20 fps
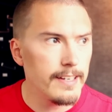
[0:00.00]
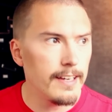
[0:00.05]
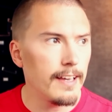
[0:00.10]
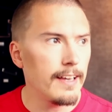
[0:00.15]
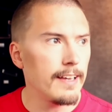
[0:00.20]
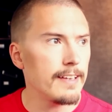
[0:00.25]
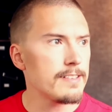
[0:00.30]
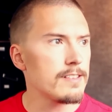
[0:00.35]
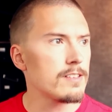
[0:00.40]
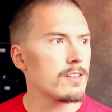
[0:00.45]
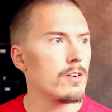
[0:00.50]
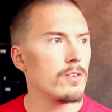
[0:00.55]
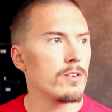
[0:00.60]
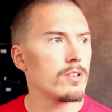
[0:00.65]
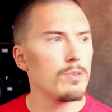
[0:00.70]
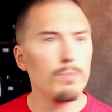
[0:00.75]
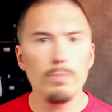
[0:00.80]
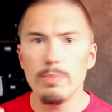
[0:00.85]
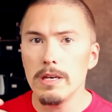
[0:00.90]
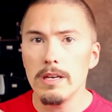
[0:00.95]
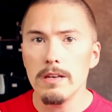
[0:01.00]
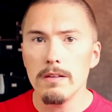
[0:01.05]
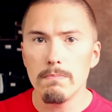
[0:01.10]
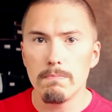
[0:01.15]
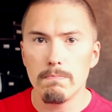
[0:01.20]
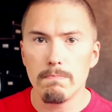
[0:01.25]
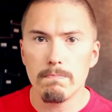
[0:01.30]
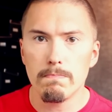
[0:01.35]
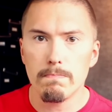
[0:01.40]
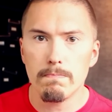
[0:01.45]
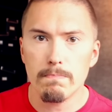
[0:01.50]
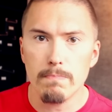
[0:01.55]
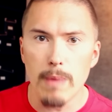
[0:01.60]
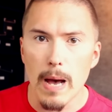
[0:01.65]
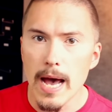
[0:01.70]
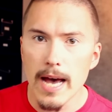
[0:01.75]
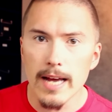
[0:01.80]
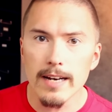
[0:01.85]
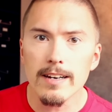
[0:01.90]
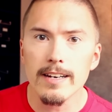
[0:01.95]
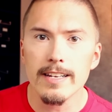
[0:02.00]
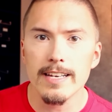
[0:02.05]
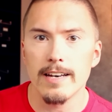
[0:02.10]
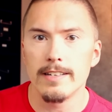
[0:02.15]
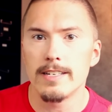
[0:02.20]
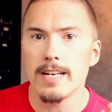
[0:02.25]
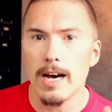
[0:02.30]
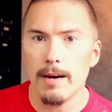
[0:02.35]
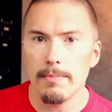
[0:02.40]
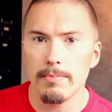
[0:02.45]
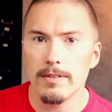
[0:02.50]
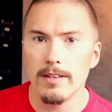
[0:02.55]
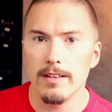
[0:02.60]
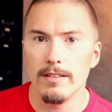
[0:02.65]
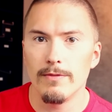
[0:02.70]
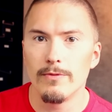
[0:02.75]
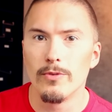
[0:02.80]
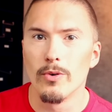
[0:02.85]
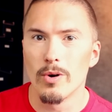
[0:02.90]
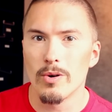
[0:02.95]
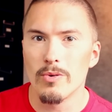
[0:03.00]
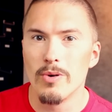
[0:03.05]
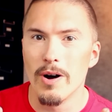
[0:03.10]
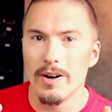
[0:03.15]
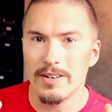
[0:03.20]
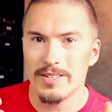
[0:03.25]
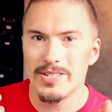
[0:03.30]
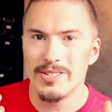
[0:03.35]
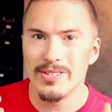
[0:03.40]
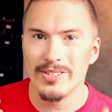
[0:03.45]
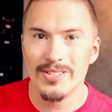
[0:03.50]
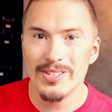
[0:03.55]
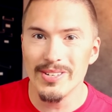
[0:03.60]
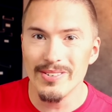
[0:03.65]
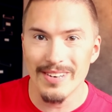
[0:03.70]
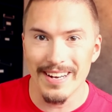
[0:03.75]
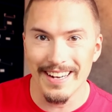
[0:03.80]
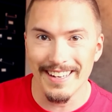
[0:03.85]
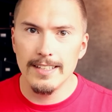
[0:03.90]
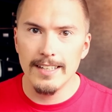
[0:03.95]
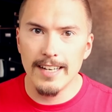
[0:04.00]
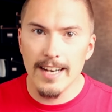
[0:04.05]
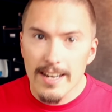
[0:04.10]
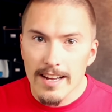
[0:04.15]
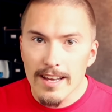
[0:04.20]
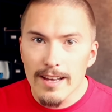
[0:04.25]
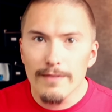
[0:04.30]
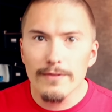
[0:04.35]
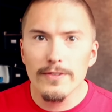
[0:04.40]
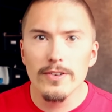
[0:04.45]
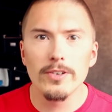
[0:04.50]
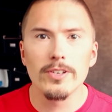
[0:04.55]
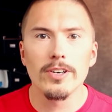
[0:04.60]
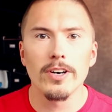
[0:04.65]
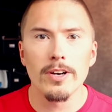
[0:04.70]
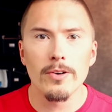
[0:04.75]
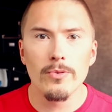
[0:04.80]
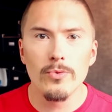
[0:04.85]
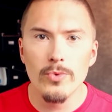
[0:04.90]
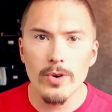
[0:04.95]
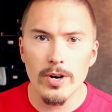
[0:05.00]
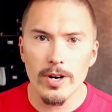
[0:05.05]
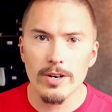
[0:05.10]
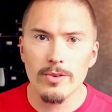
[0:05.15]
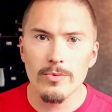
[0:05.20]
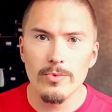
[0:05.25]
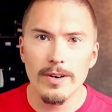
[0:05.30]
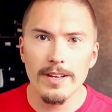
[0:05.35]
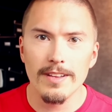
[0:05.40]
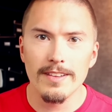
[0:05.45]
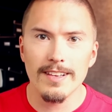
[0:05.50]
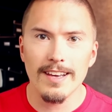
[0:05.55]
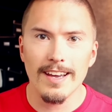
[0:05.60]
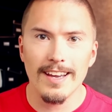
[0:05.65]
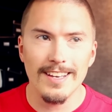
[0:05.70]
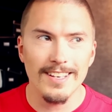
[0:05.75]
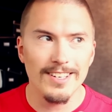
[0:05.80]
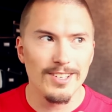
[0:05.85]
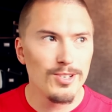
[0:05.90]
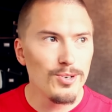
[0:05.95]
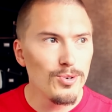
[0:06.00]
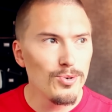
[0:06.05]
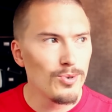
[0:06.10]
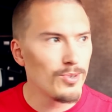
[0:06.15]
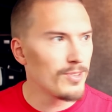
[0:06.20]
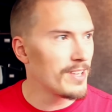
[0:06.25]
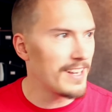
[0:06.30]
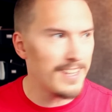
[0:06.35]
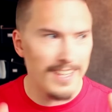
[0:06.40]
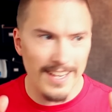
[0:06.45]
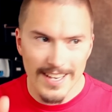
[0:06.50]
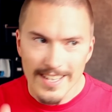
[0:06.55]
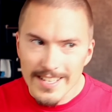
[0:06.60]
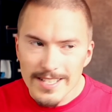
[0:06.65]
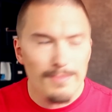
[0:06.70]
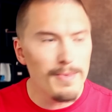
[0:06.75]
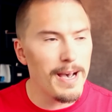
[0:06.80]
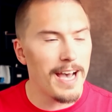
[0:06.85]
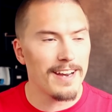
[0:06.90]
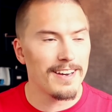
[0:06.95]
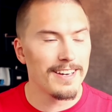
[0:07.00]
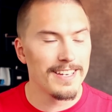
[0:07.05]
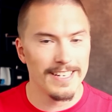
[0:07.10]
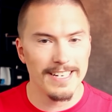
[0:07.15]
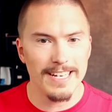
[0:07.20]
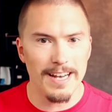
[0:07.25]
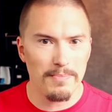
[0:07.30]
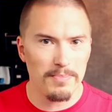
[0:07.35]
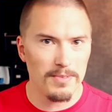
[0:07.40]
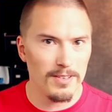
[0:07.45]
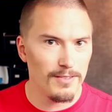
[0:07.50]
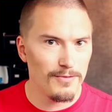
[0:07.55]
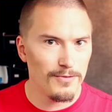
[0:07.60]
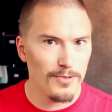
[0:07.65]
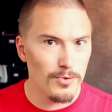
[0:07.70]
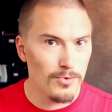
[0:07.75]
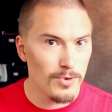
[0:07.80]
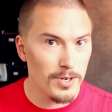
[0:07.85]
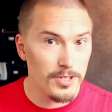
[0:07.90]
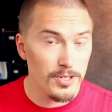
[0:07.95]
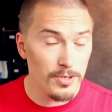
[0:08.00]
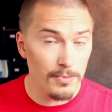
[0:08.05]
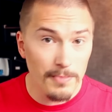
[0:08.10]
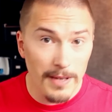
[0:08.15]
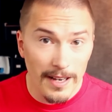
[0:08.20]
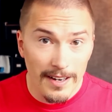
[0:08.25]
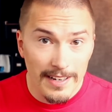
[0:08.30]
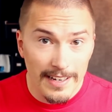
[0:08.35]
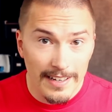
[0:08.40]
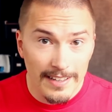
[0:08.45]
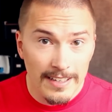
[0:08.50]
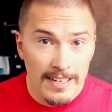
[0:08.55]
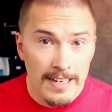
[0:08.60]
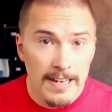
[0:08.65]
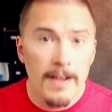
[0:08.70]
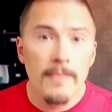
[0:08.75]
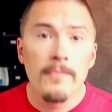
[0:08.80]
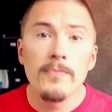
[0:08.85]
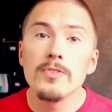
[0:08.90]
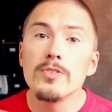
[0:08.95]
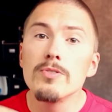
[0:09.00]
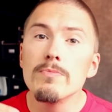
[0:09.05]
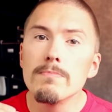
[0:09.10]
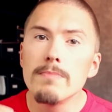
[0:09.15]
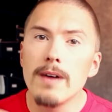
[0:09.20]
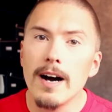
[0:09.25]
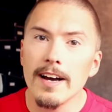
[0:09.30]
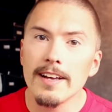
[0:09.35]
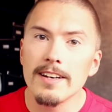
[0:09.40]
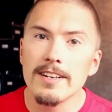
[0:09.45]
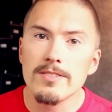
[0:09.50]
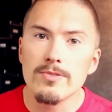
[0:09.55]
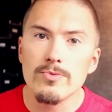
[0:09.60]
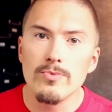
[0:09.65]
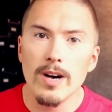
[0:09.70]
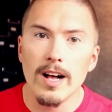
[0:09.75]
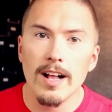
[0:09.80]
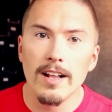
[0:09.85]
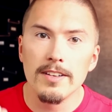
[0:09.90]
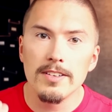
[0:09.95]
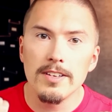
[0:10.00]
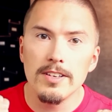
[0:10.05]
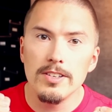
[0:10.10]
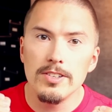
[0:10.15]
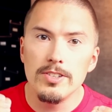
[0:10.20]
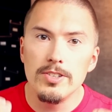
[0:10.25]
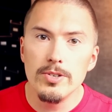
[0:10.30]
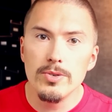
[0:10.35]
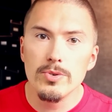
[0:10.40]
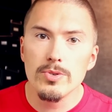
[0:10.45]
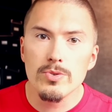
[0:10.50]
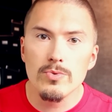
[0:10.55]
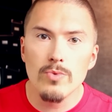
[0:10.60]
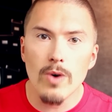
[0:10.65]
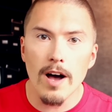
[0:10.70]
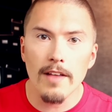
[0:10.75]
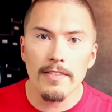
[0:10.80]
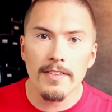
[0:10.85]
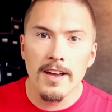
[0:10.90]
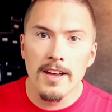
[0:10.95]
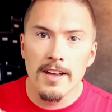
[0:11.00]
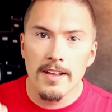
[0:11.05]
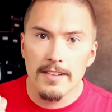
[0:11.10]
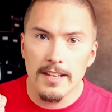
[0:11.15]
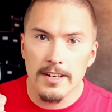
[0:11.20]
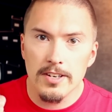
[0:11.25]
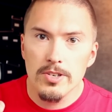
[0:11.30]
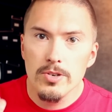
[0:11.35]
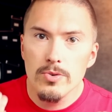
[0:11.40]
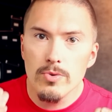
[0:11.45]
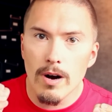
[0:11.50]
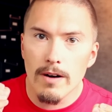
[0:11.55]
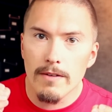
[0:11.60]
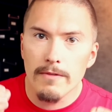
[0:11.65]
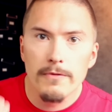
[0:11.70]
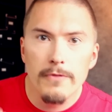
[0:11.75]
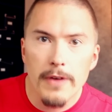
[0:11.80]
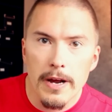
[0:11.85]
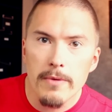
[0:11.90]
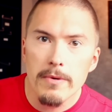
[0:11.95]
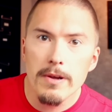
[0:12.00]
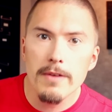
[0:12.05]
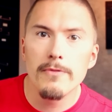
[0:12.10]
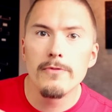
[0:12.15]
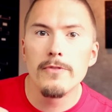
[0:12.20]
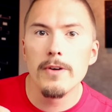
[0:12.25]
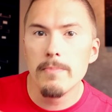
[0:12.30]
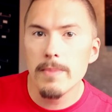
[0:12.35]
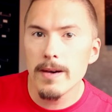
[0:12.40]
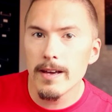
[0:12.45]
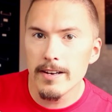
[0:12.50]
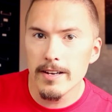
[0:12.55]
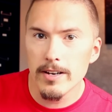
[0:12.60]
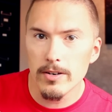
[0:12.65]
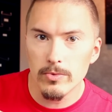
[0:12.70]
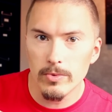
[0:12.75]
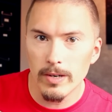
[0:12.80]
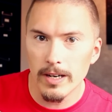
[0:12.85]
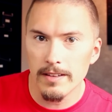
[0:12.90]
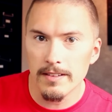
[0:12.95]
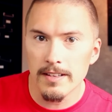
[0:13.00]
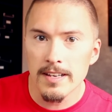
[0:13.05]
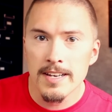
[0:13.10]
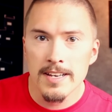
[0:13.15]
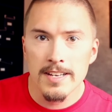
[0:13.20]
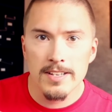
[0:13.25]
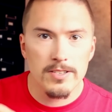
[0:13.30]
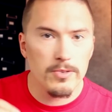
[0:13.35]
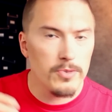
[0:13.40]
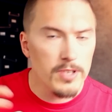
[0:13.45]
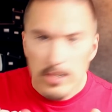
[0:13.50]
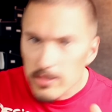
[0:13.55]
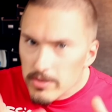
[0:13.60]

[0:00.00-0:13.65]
is going to be badly adapted for what you're doing. And if you're gonna work with a tool that is badly adapted for what you're building, you might as well use one that you are very familiar with, so